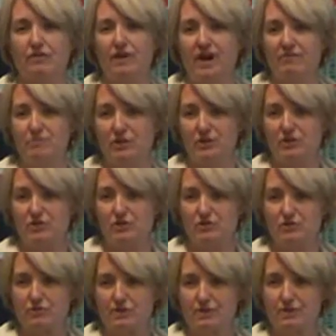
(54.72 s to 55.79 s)
5 million
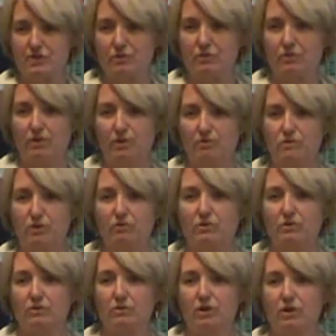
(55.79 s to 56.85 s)
children, so a
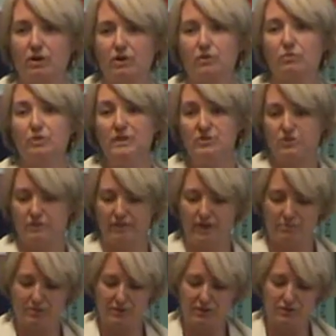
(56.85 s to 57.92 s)
total reach of
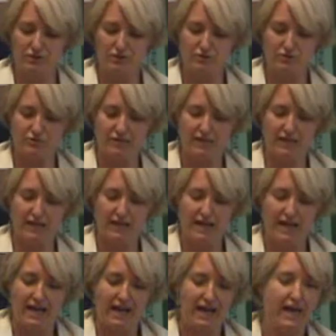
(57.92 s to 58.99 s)
8 million children.
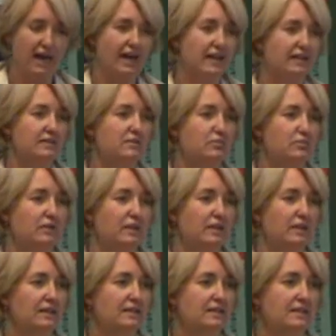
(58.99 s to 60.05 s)
And
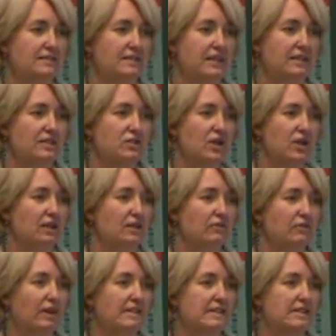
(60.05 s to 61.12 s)
we set the target
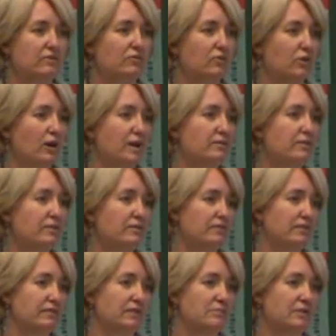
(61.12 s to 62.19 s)
of raising
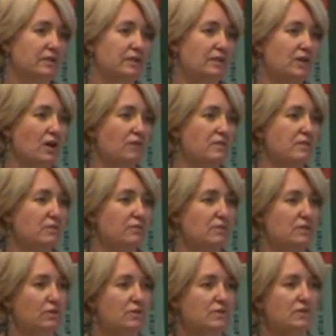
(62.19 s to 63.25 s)
$450 million in
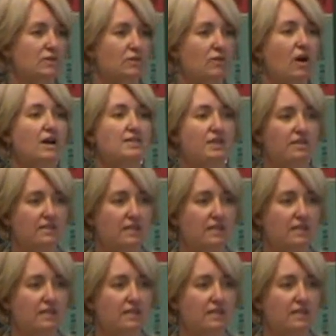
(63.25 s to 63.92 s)
resources across our